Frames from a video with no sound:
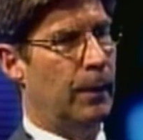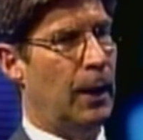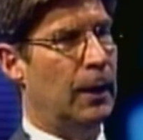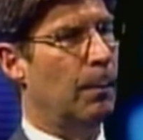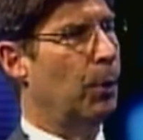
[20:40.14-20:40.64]

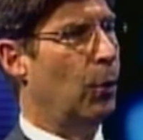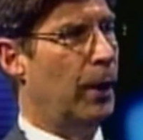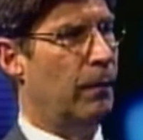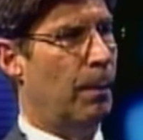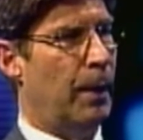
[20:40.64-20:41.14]
Any
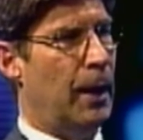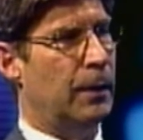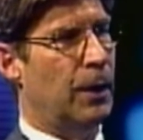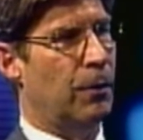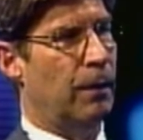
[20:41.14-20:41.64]
employee of a
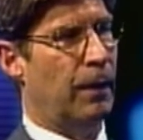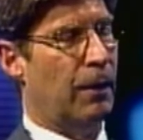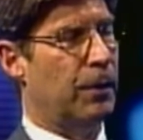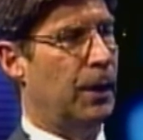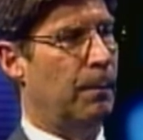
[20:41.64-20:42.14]
bank that's
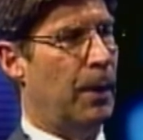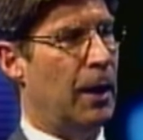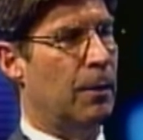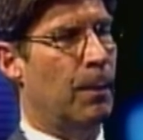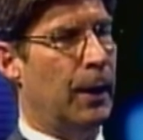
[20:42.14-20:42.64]
investing
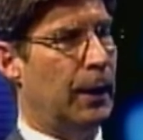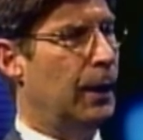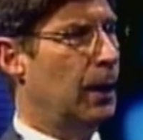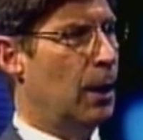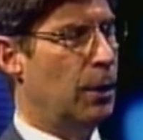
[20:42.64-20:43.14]
bank
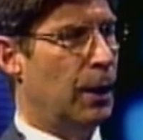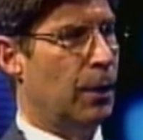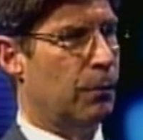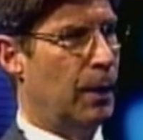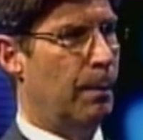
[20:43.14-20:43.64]
money, you
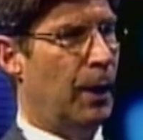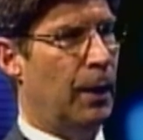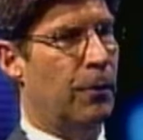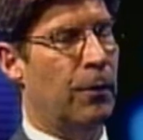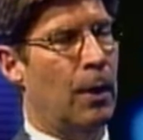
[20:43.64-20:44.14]
get three
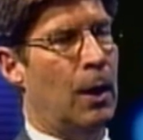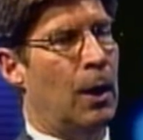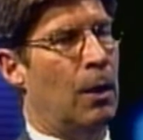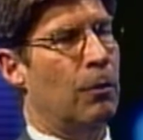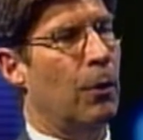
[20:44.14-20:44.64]
bids.
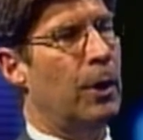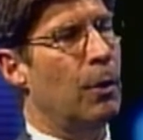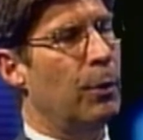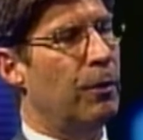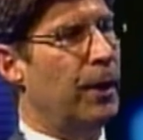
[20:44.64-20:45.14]
So
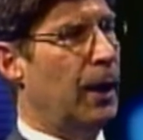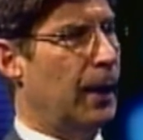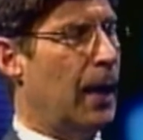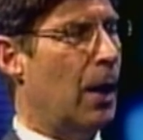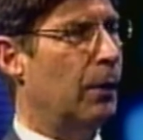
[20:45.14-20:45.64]
here we see on
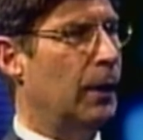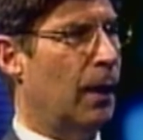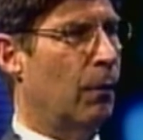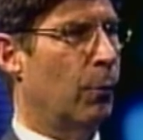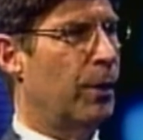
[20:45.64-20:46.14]
the county
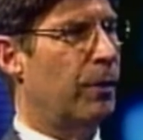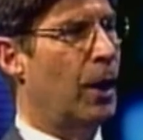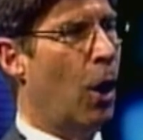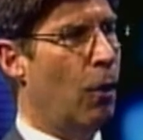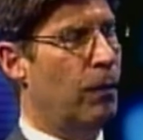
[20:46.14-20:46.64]
level, we
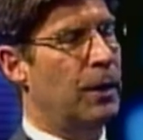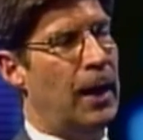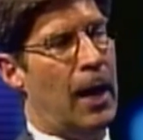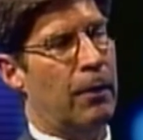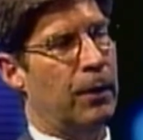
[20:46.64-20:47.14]
see
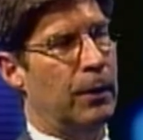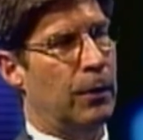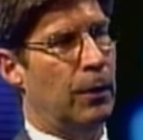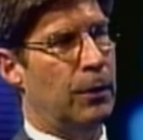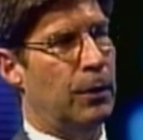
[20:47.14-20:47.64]
overtaxing
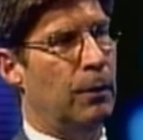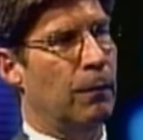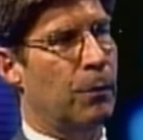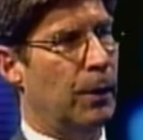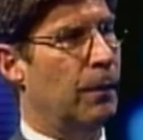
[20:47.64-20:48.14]
to the tune
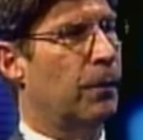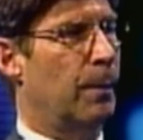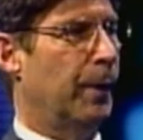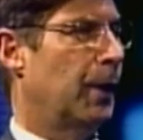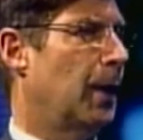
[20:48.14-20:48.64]
of $3 to
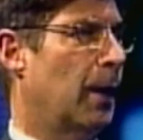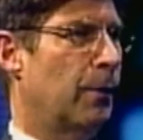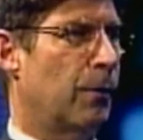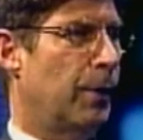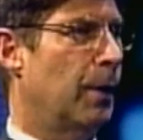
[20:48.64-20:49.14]
$4 million
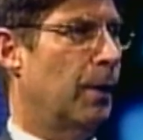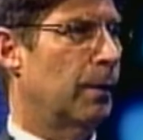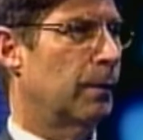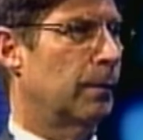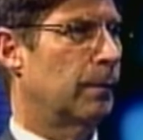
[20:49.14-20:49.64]
a year.
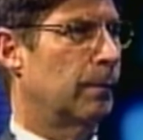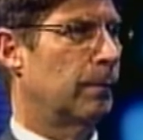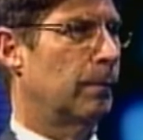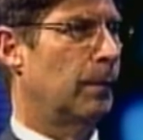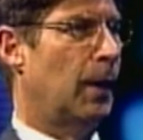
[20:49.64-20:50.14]

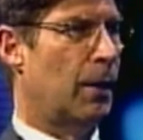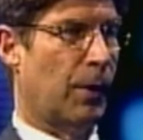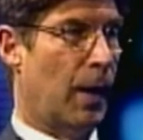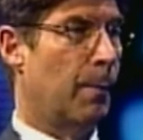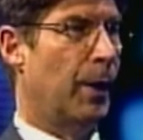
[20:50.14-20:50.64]
That's
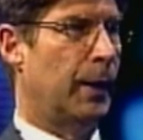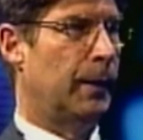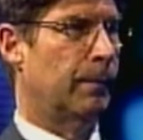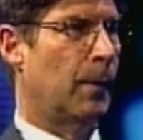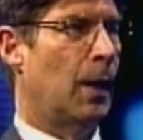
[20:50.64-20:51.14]
a lot of
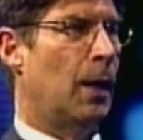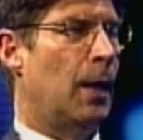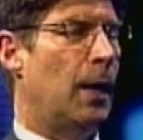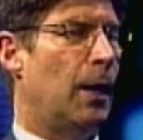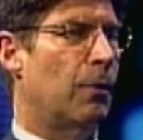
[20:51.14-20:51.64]
money. Mm-hmm.